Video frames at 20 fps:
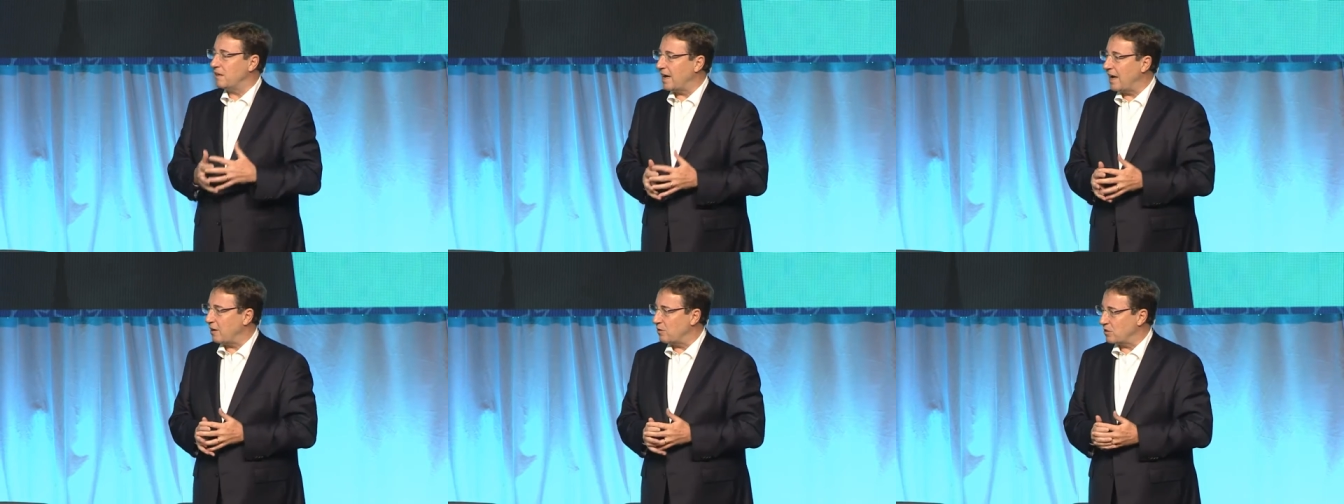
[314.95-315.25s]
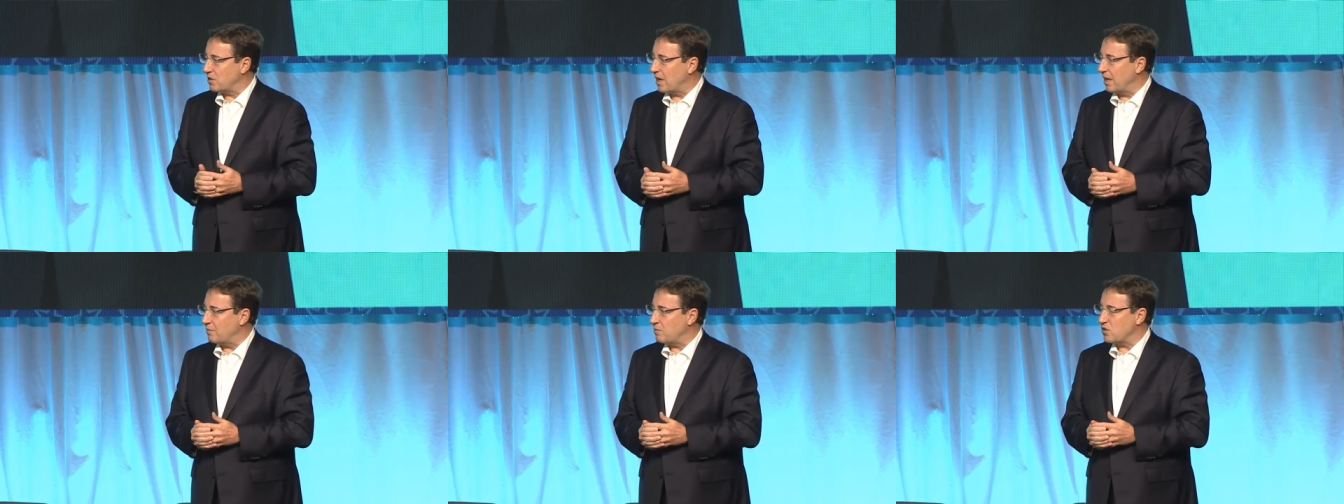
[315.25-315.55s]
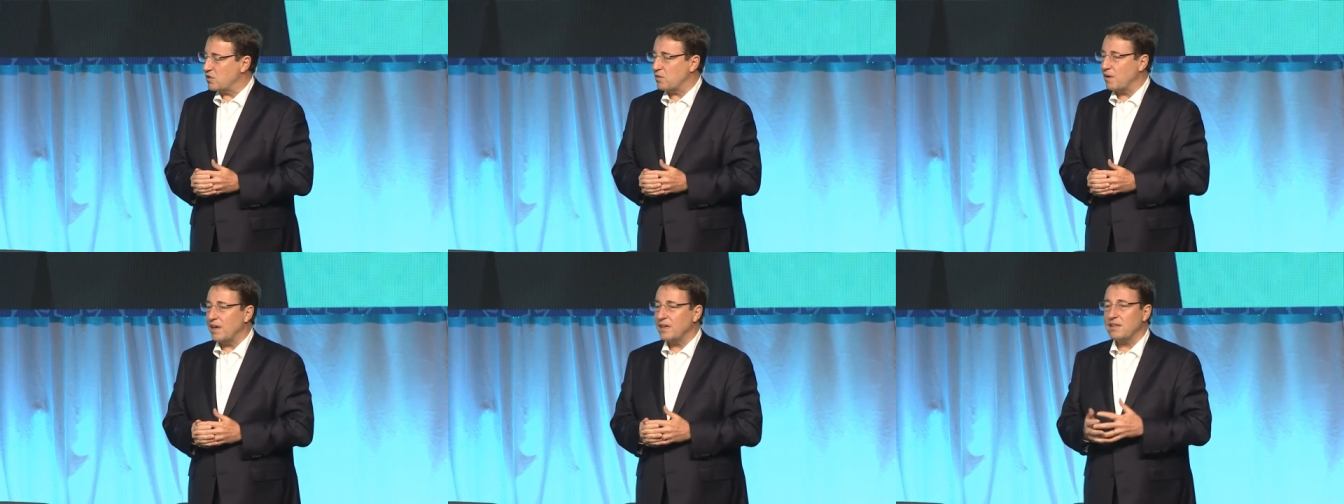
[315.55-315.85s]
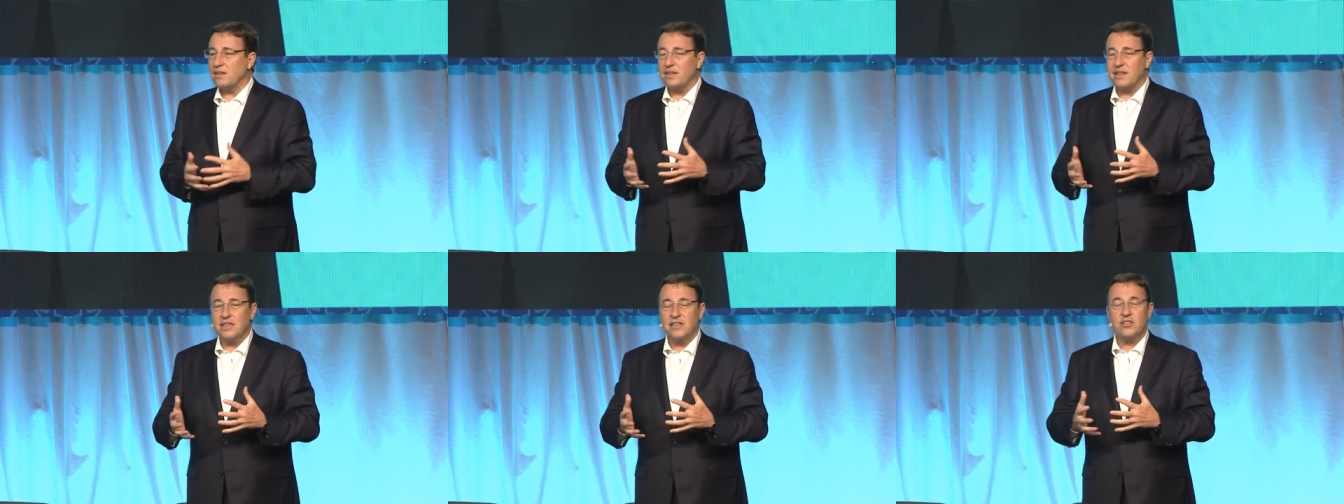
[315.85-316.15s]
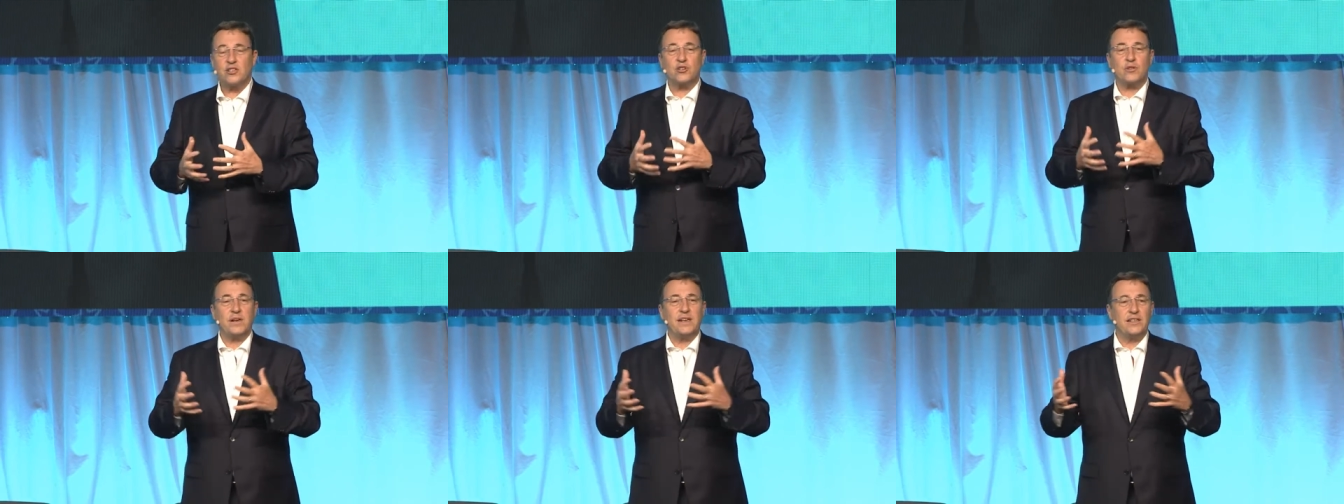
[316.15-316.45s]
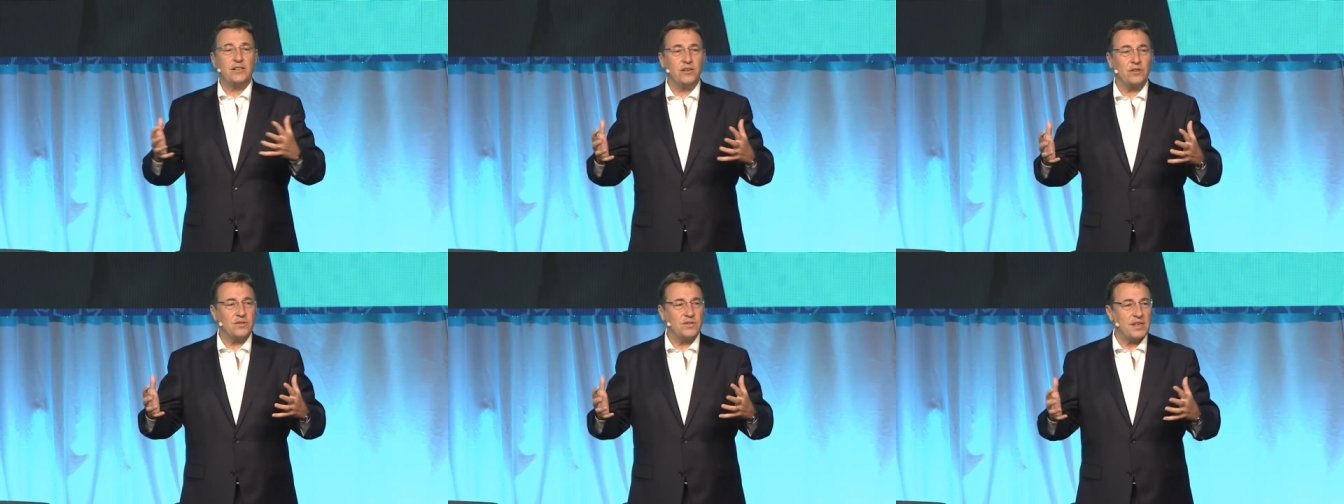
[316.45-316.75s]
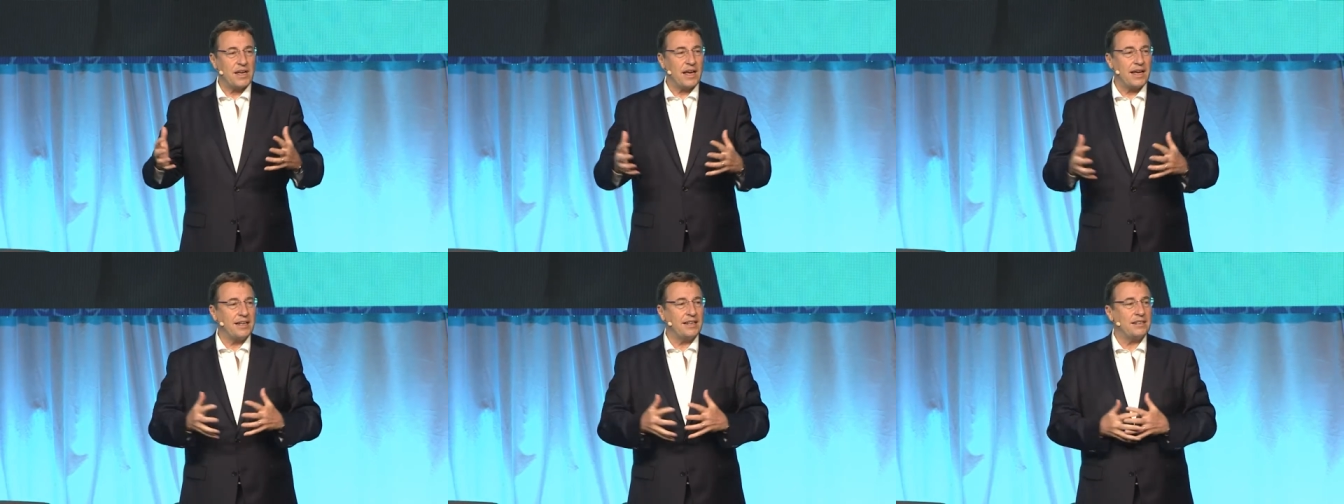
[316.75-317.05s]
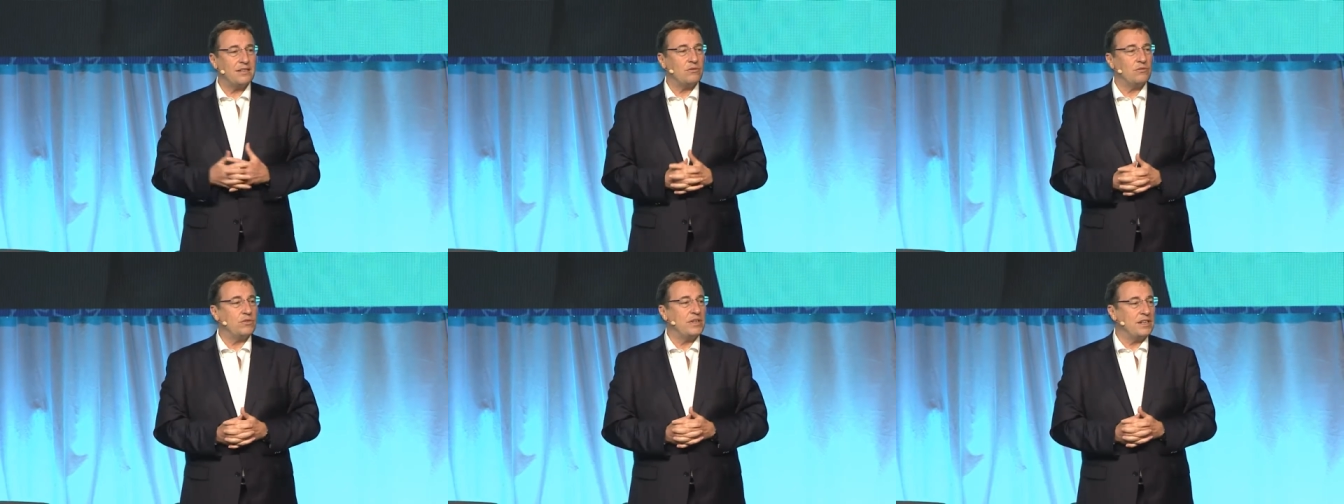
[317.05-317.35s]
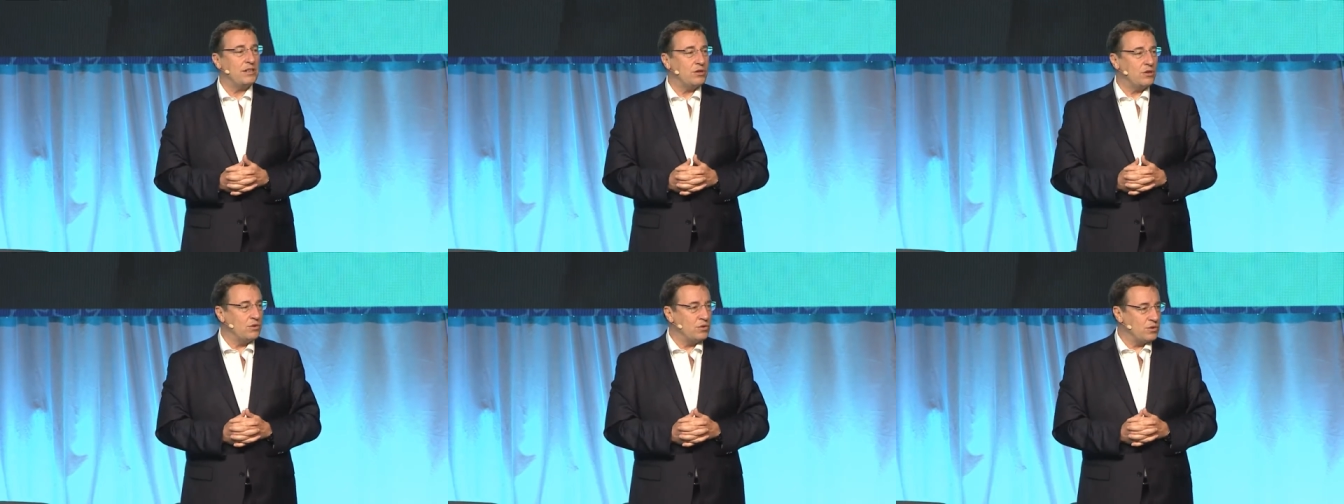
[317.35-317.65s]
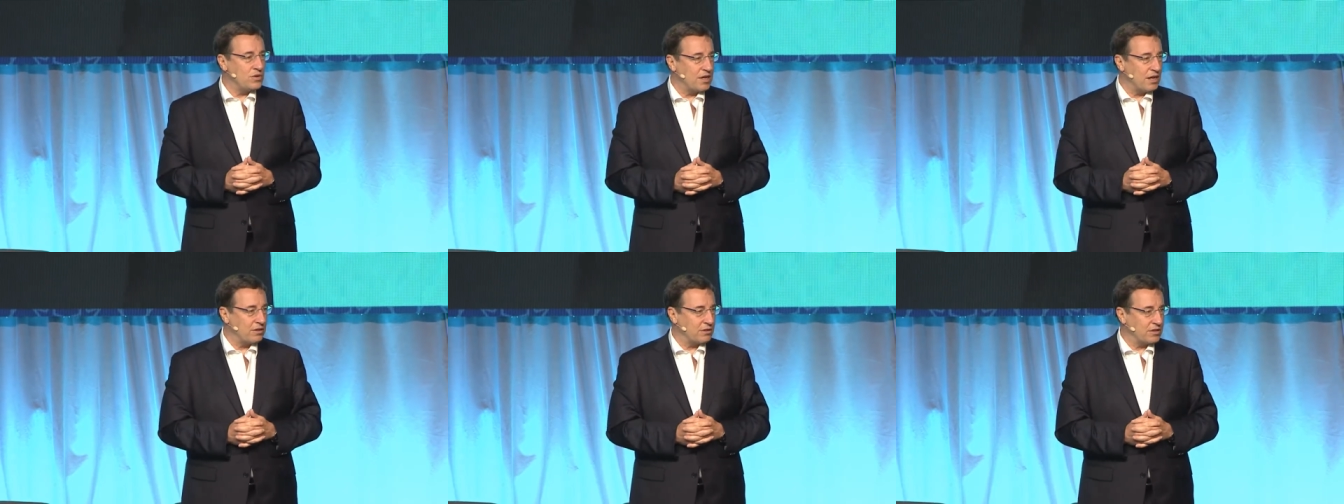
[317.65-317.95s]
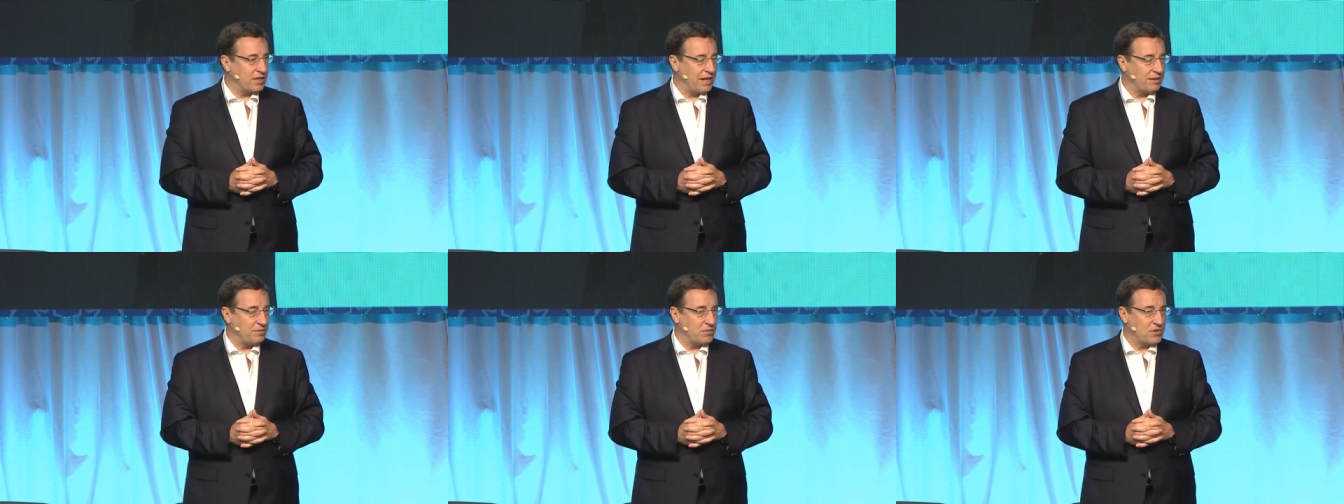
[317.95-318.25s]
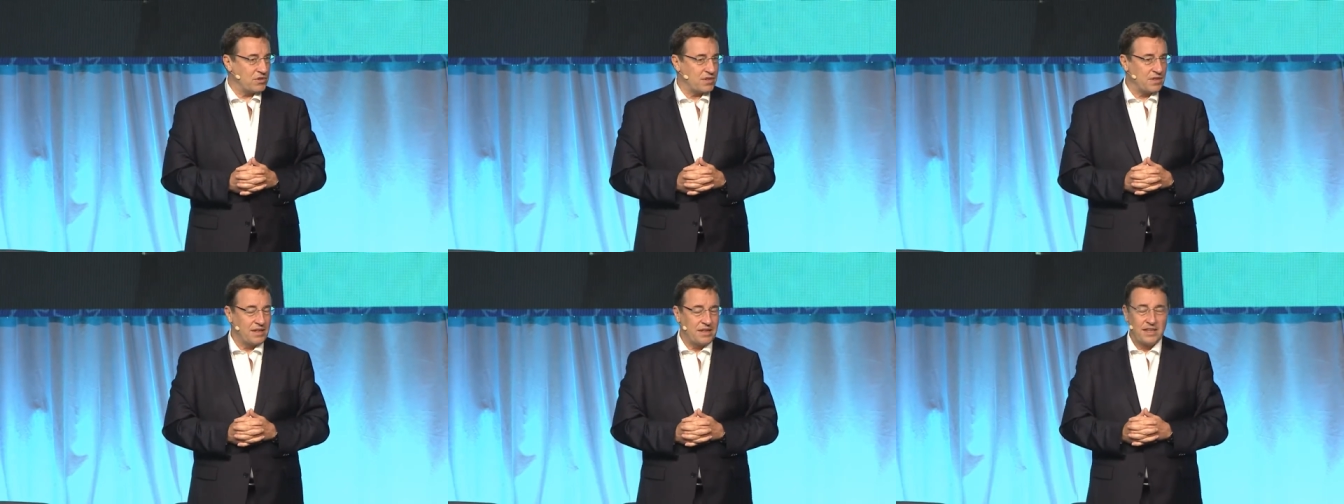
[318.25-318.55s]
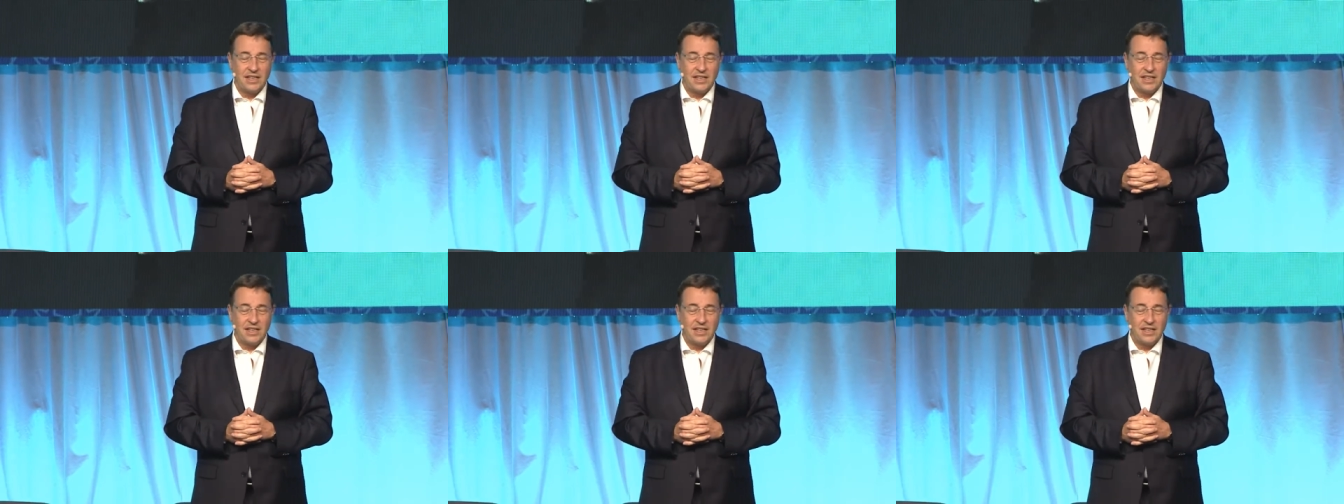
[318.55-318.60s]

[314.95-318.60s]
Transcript: outcomes rather than trade-offs and win-lose outcomes,